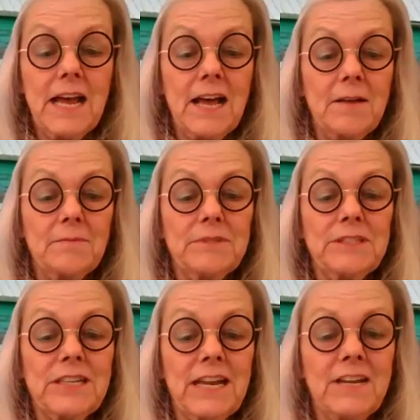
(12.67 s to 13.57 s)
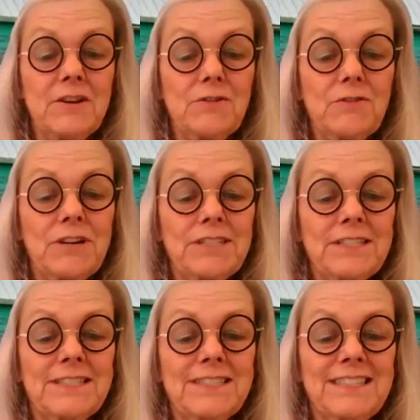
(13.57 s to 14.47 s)
Today you're going
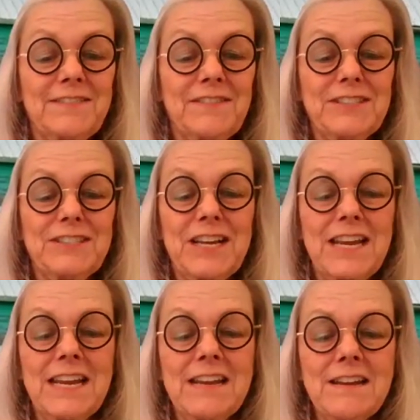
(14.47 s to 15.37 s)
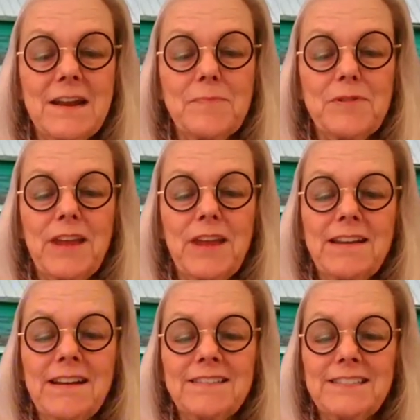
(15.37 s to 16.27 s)
to give us an in-depth
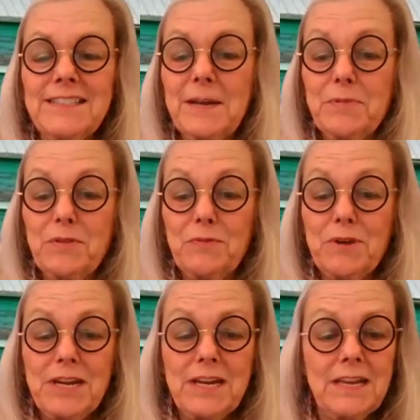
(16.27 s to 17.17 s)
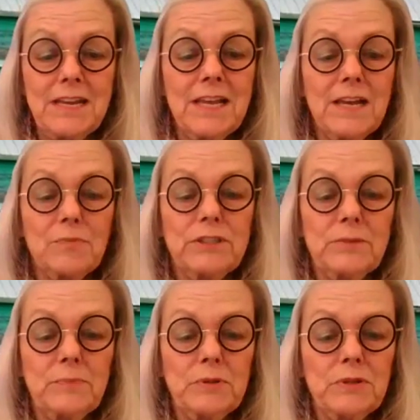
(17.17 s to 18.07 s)
take on step 3,
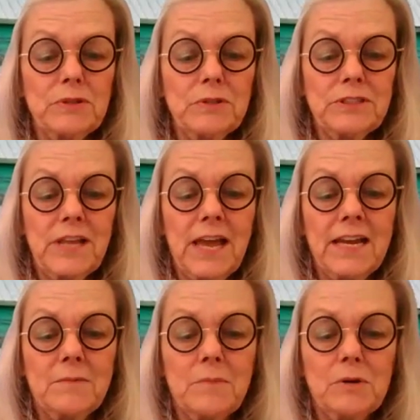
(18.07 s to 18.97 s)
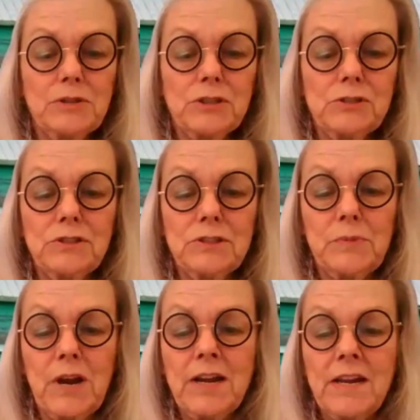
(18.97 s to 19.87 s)
principles and emotional
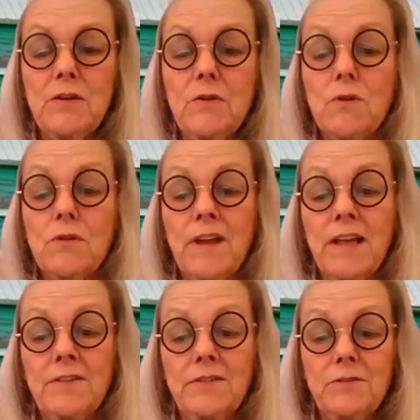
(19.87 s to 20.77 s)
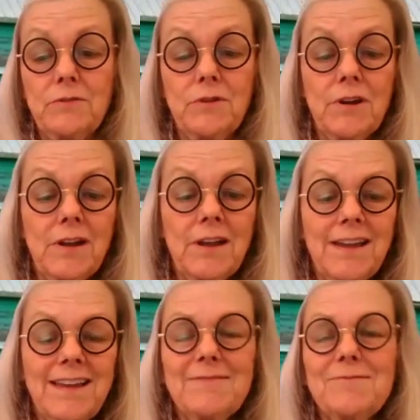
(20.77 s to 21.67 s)
sobriety core value.
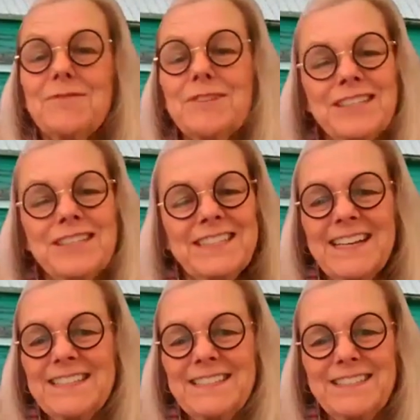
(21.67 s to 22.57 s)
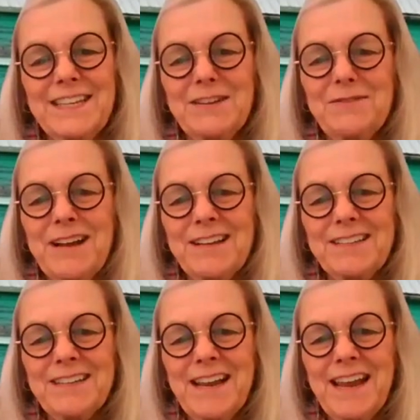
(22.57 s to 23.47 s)
Really glad to see you,
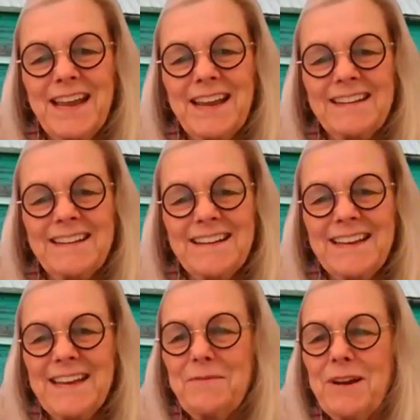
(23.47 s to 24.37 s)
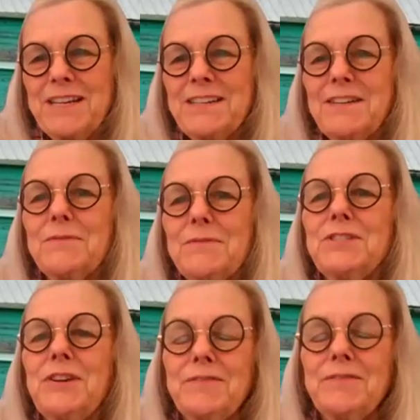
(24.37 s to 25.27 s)
Alan, and I can't wait to hear
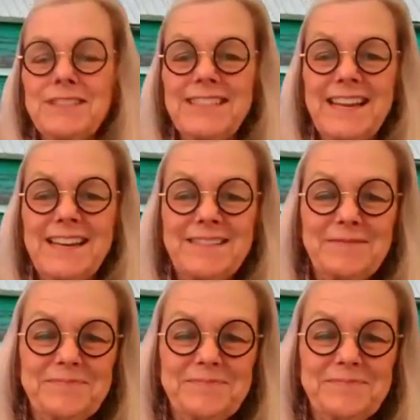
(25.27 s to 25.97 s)
what you have to say.